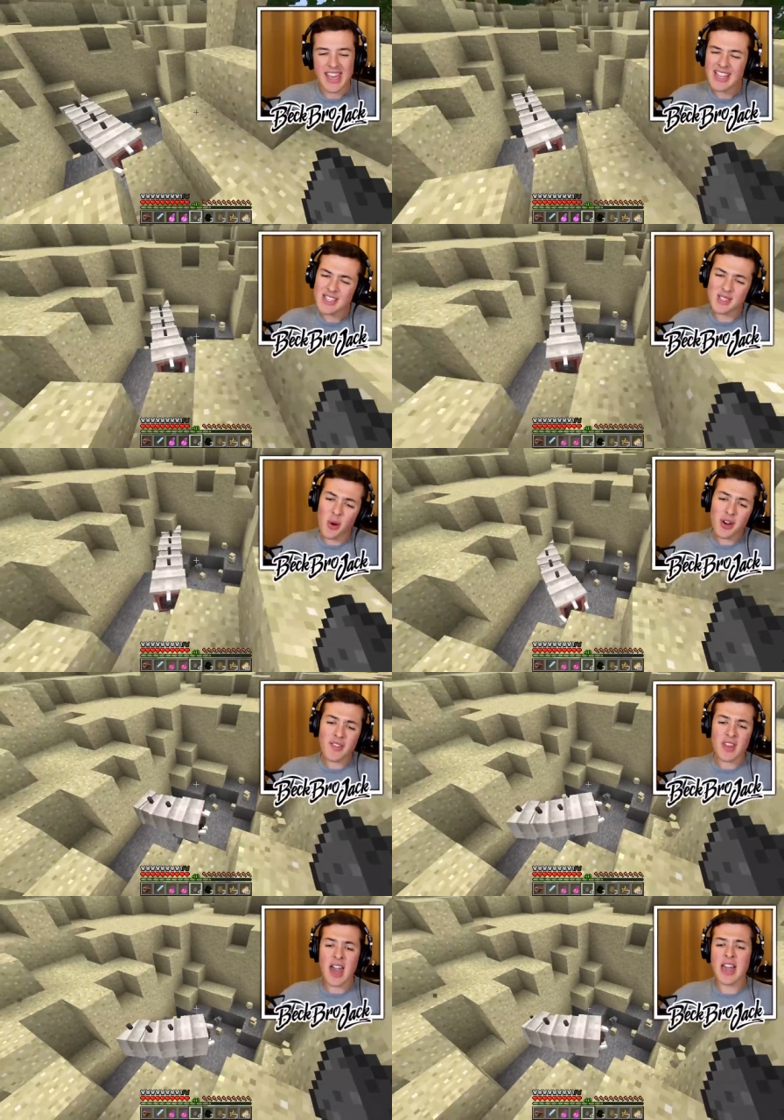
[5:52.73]
He can sort
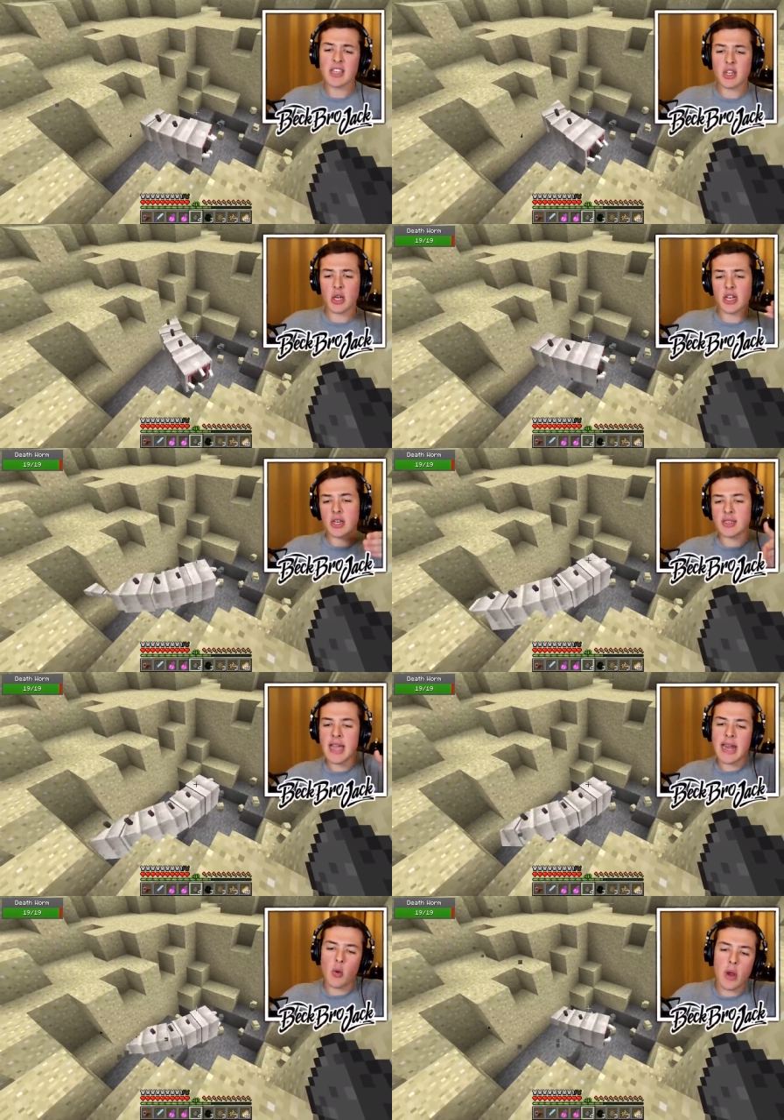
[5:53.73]
of kind of do little
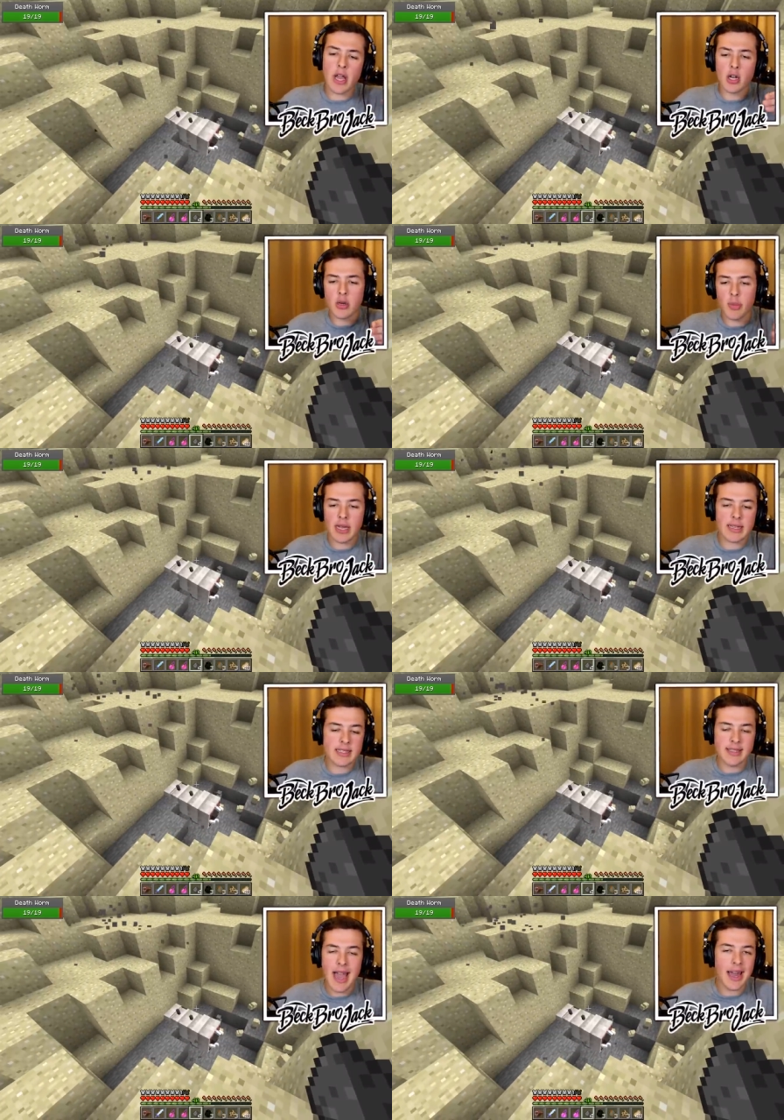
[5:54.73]
tiny wiggles, but
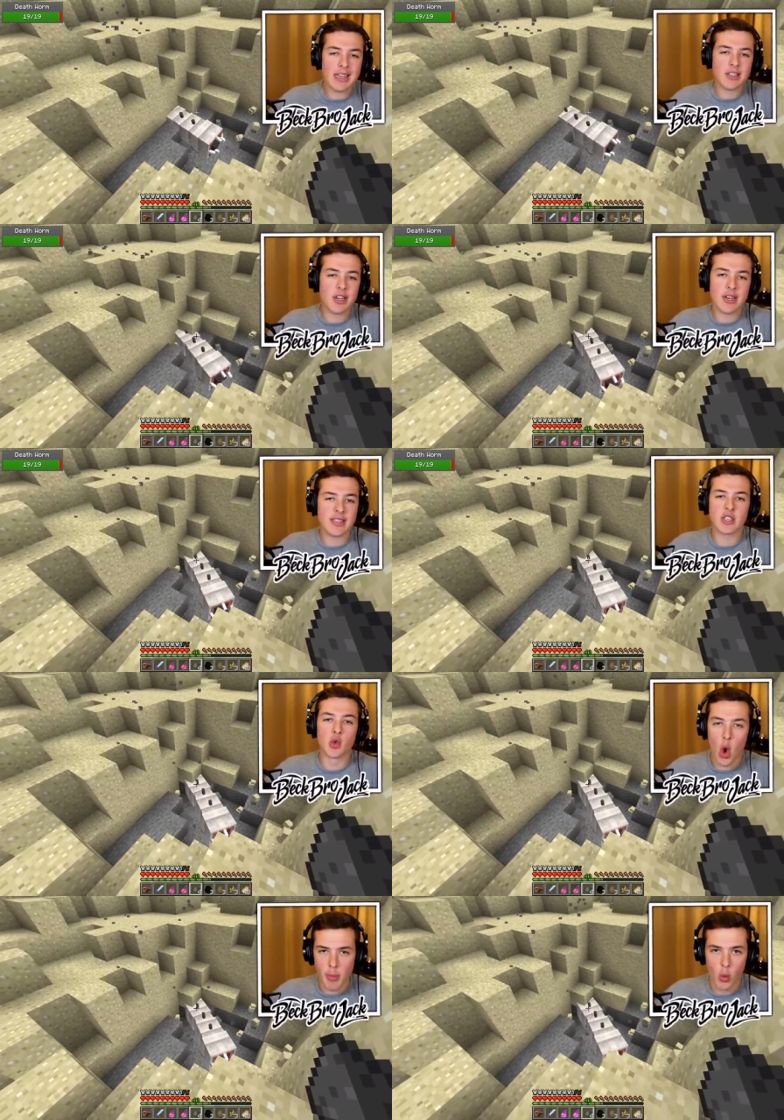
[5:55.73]
it's not as good as his
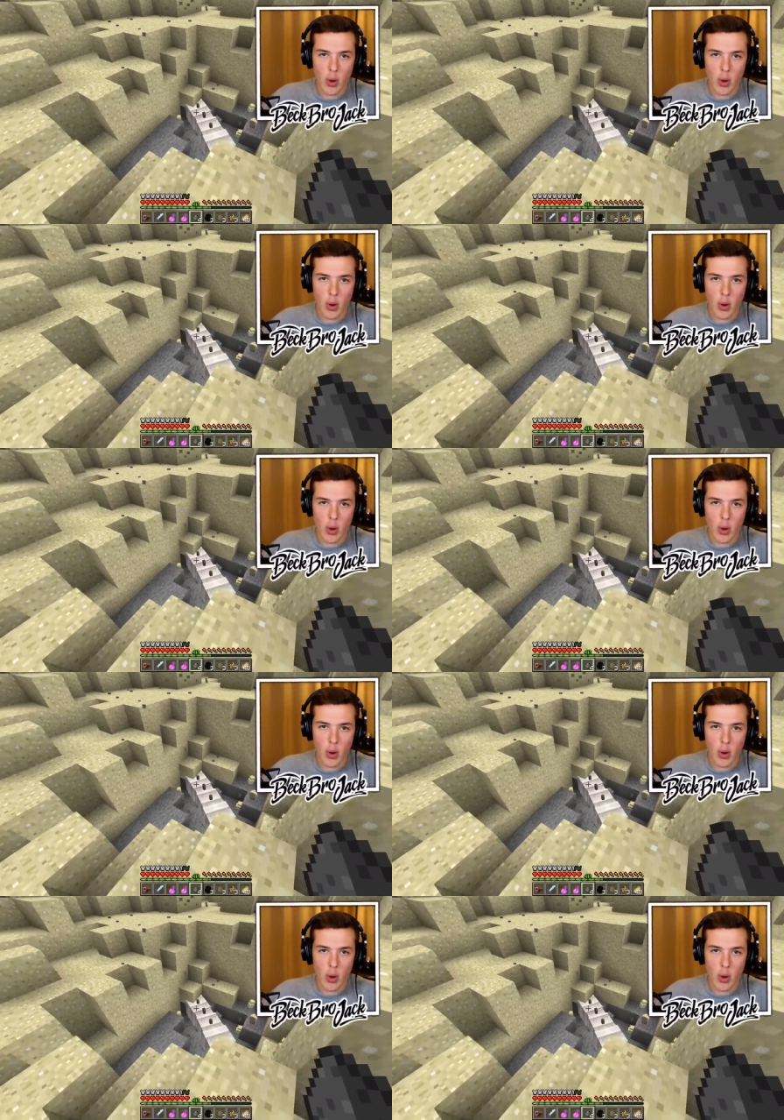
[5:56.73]
normal